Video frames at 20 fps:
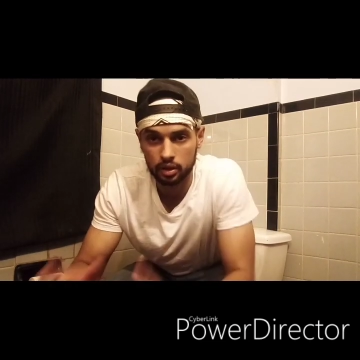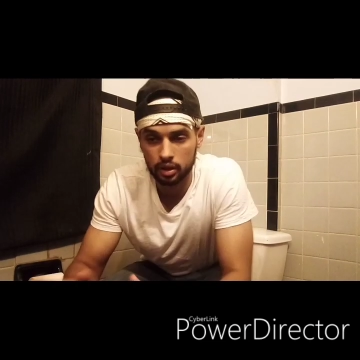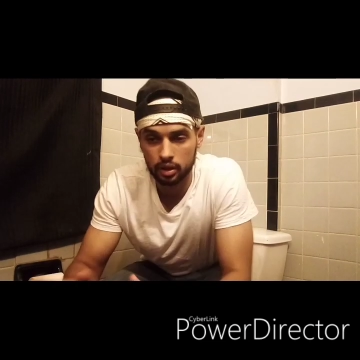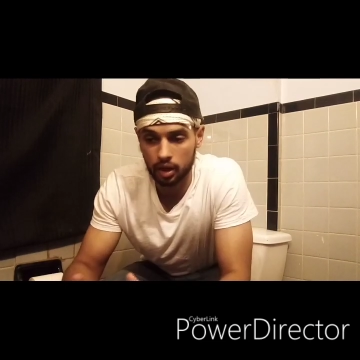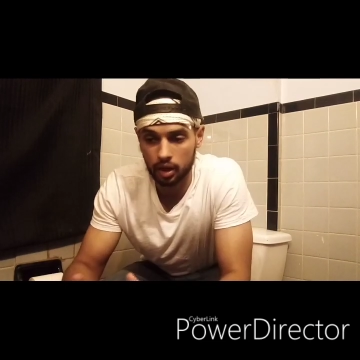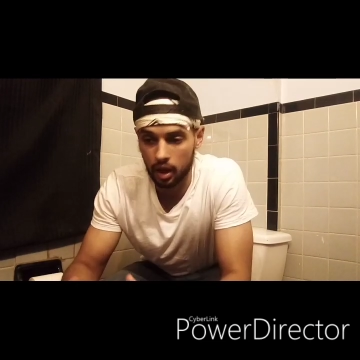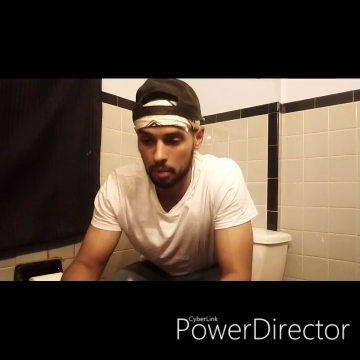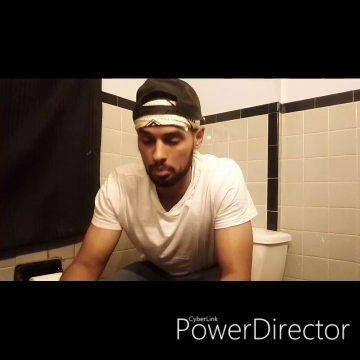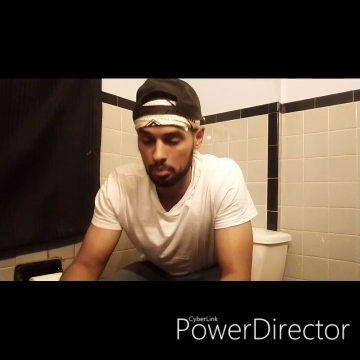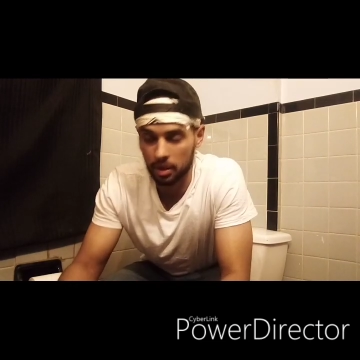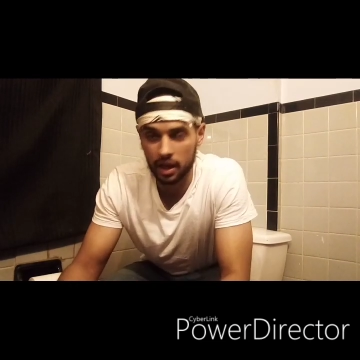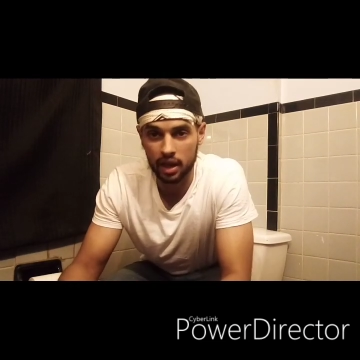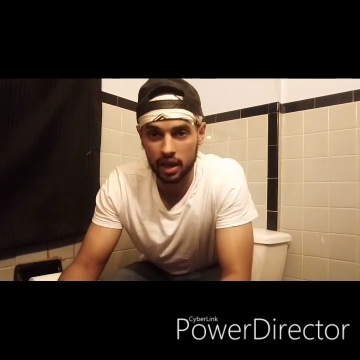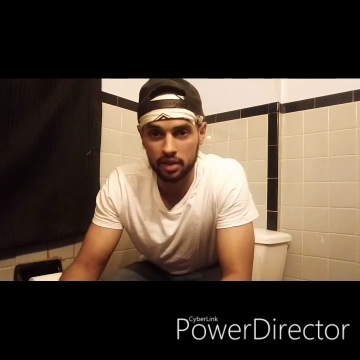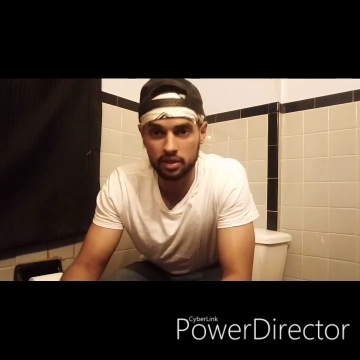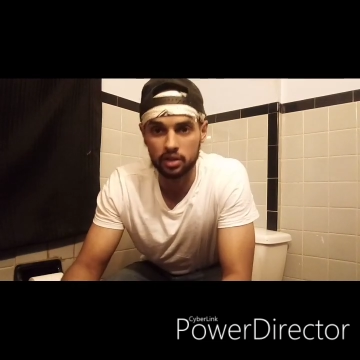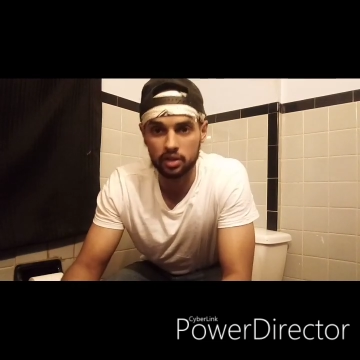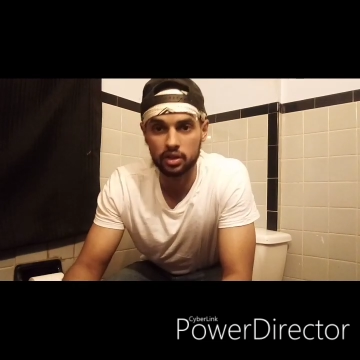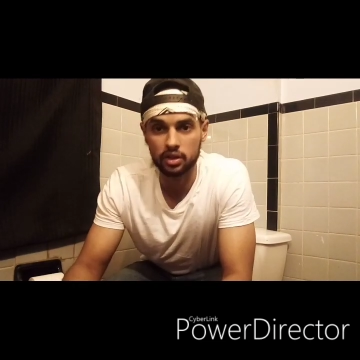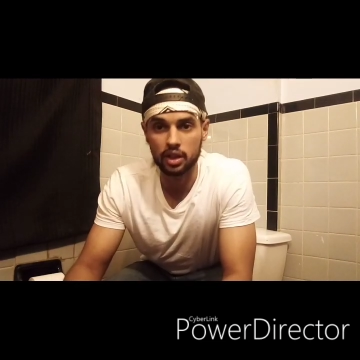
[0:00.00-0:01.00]

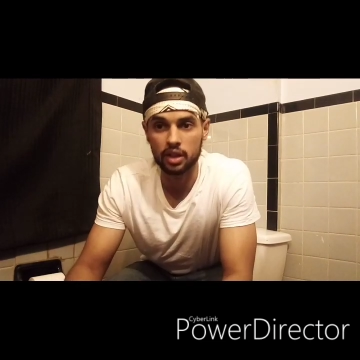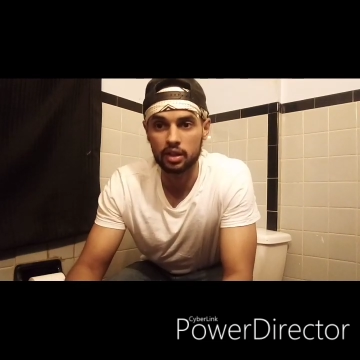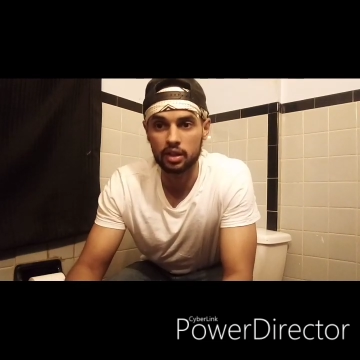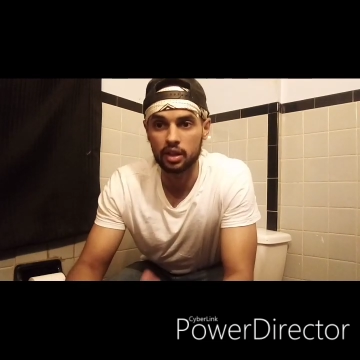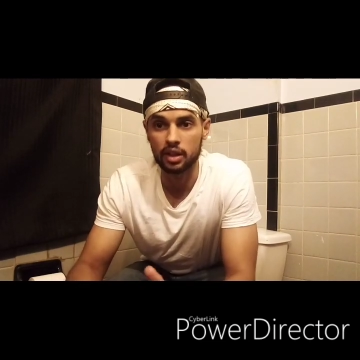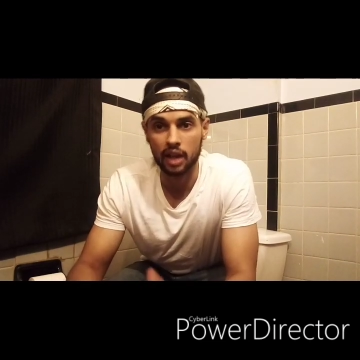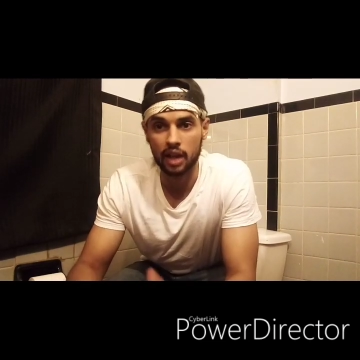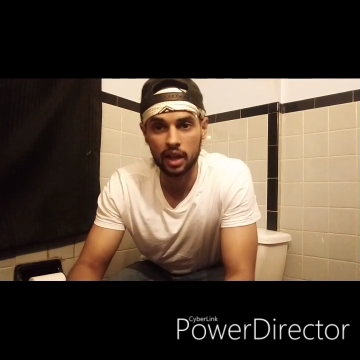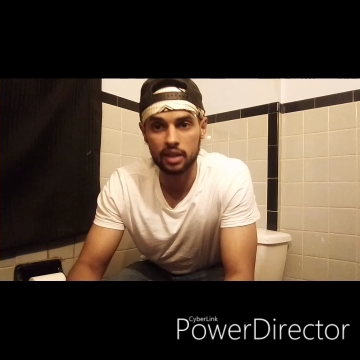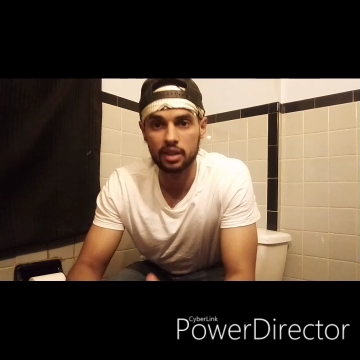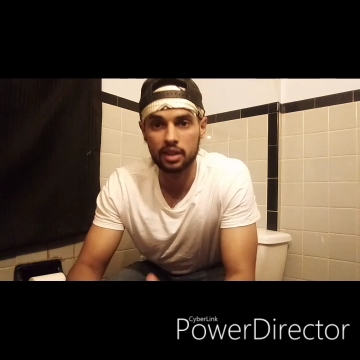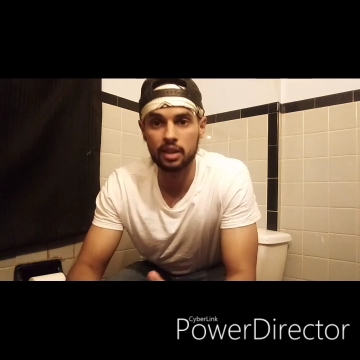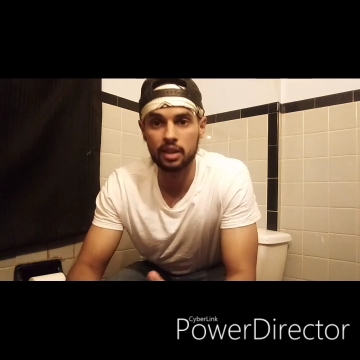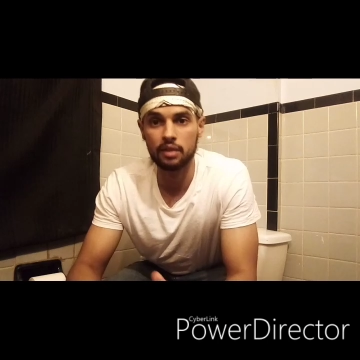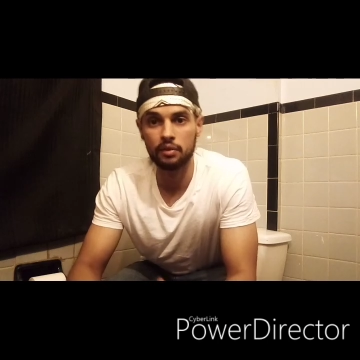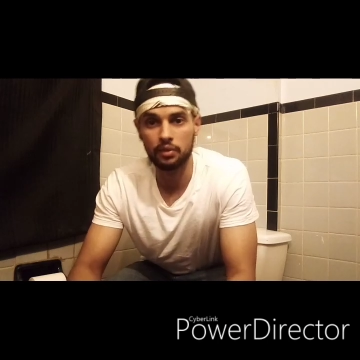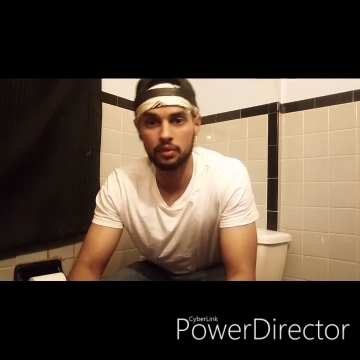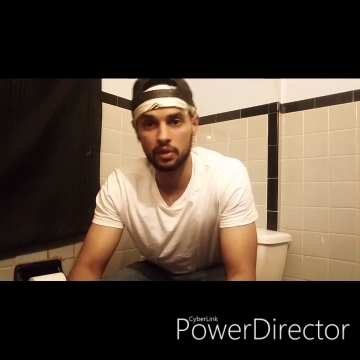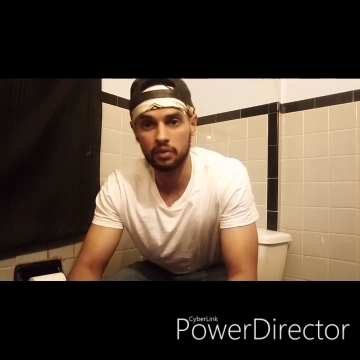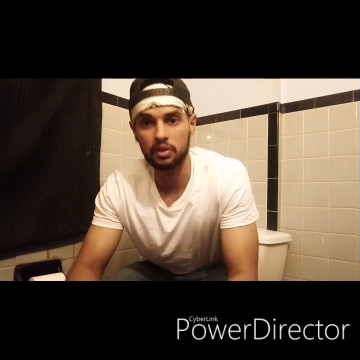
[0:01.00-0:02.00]
in the
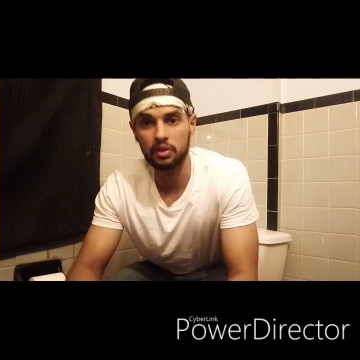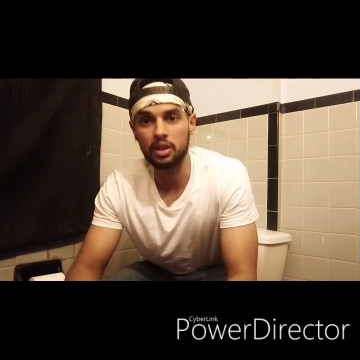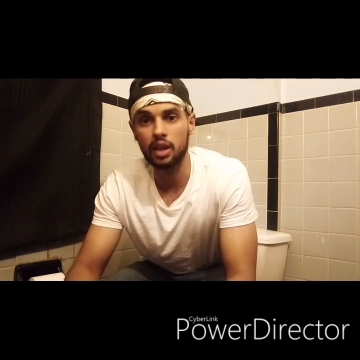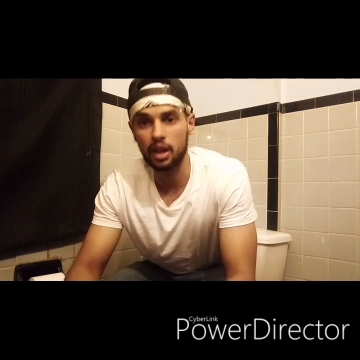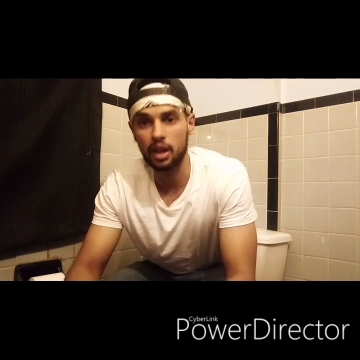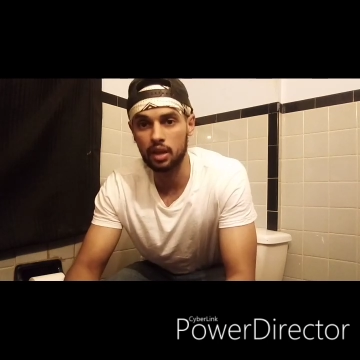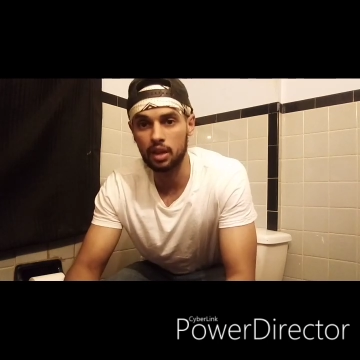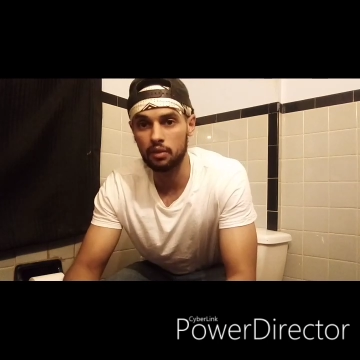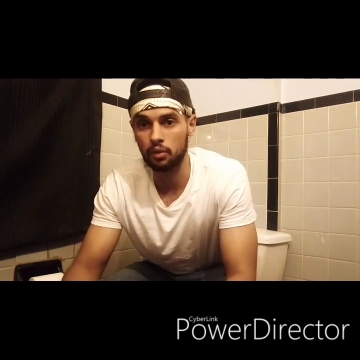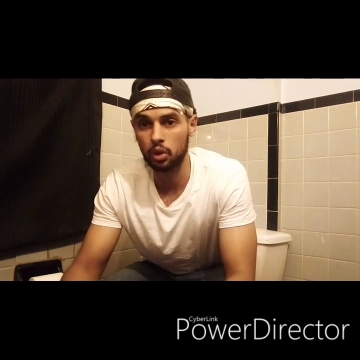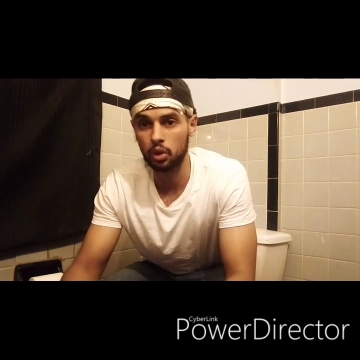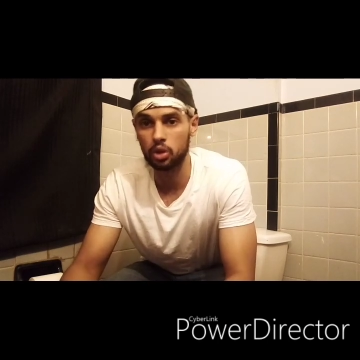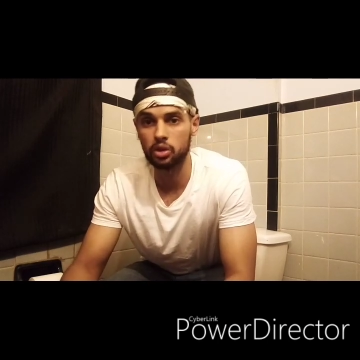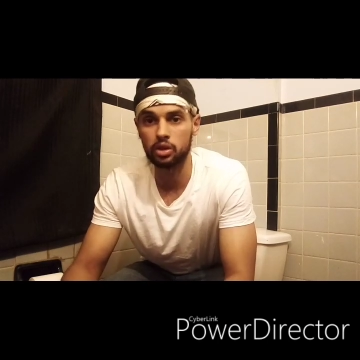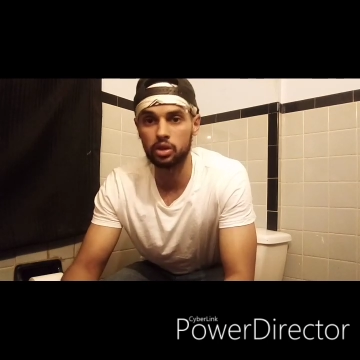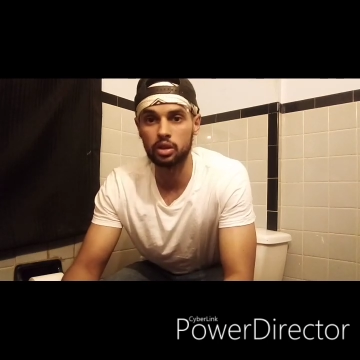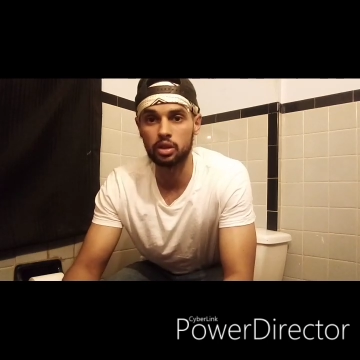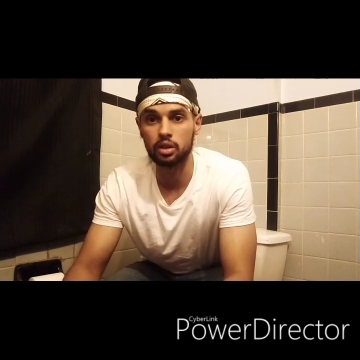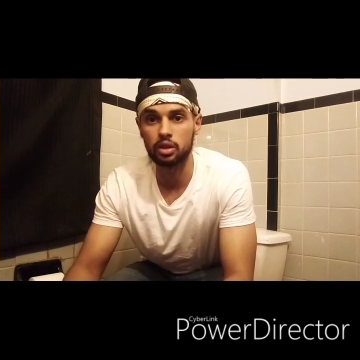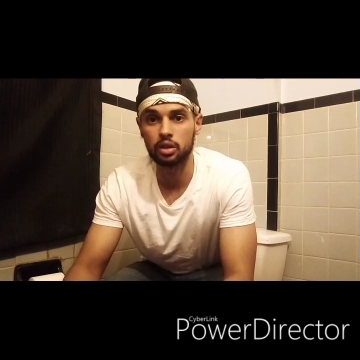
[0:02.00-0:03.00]
1958
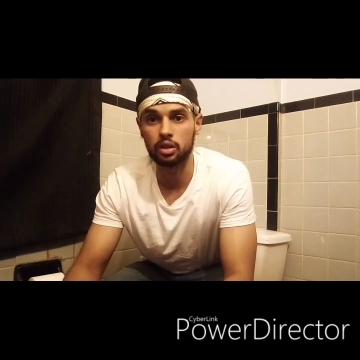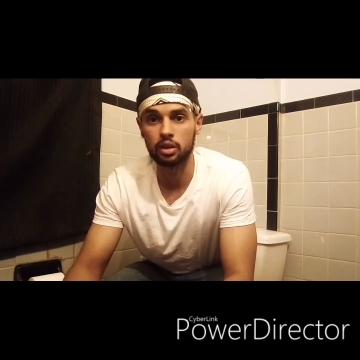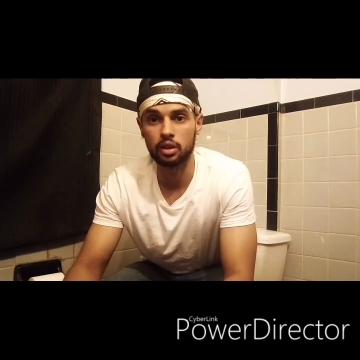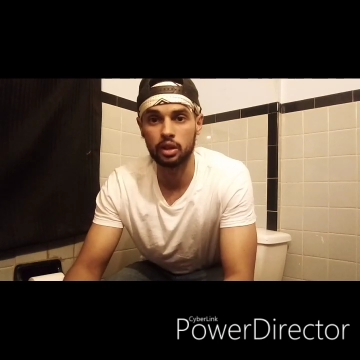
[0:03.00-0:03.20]
version